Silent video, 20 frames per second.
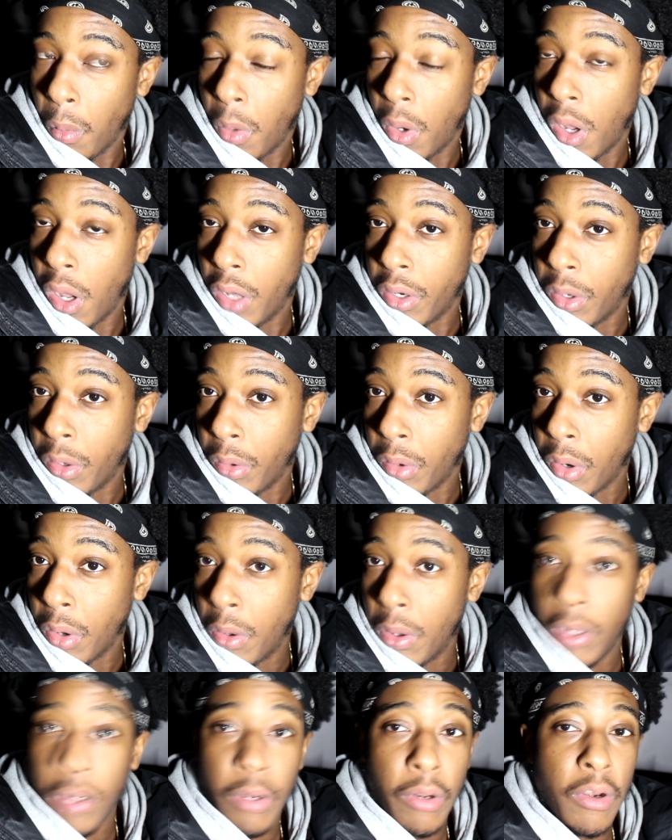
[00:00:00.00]
I don't
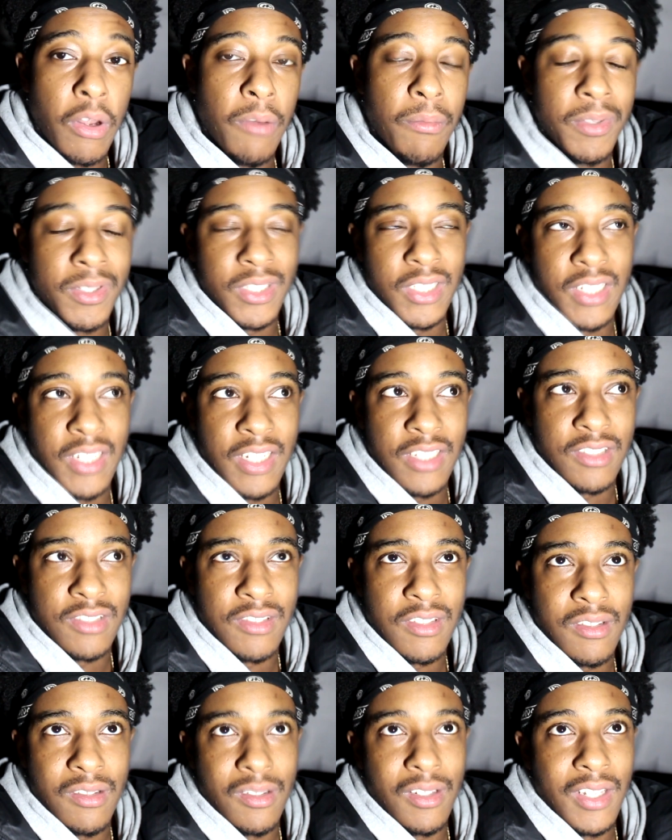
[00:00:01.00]
know, but it's
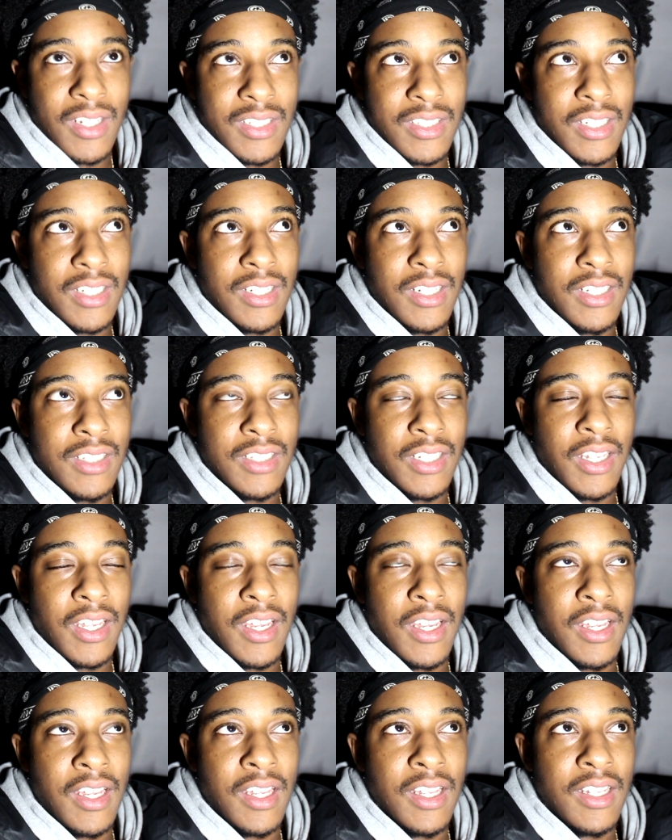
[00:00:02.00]

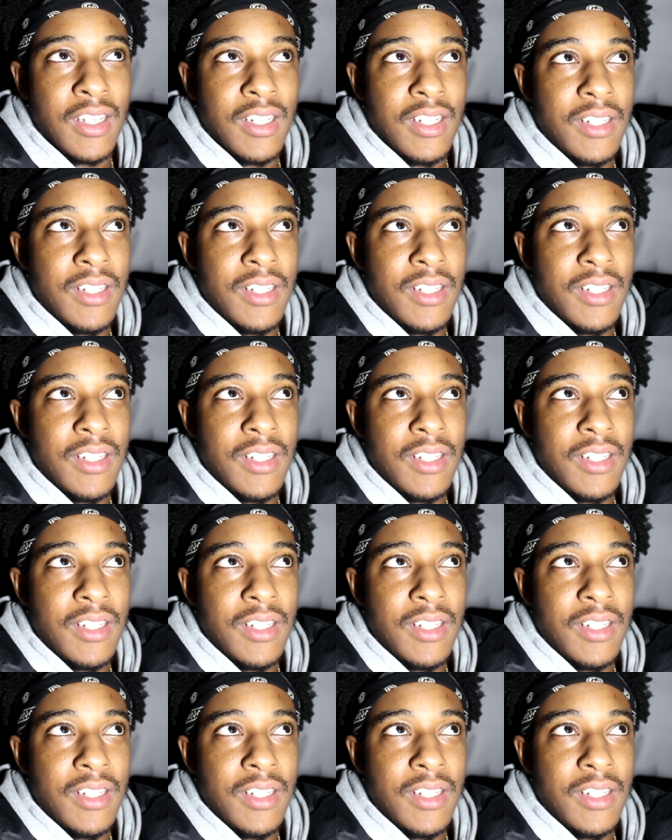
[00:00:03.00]
a